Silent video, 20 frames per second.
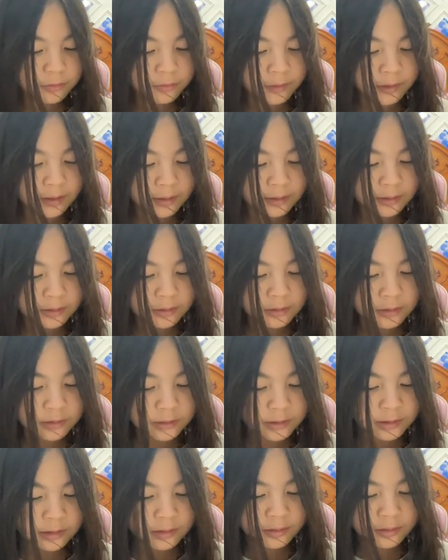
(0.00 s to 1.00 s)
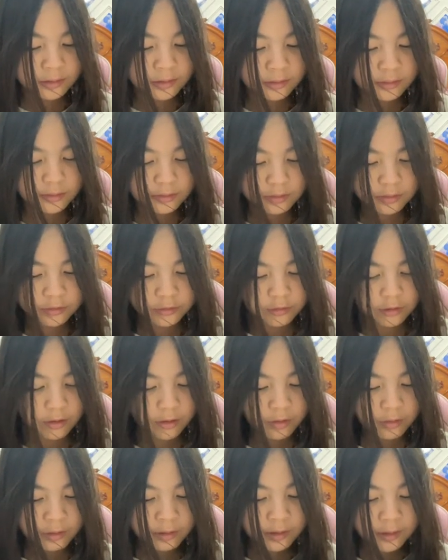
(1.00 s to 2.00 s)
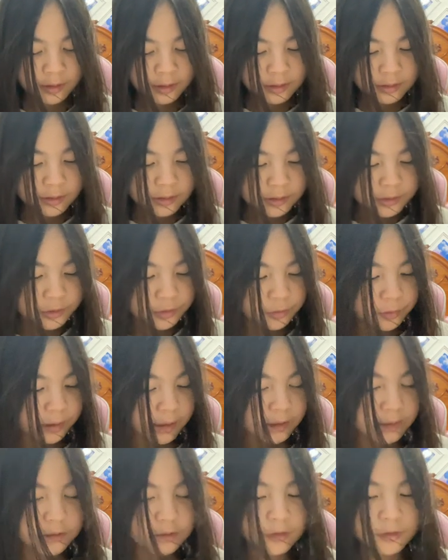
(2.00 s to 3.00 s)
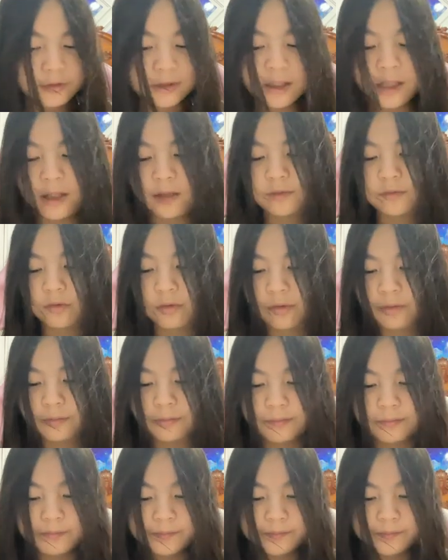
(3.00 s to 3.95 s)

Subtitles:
Vincenzo to his hotel room.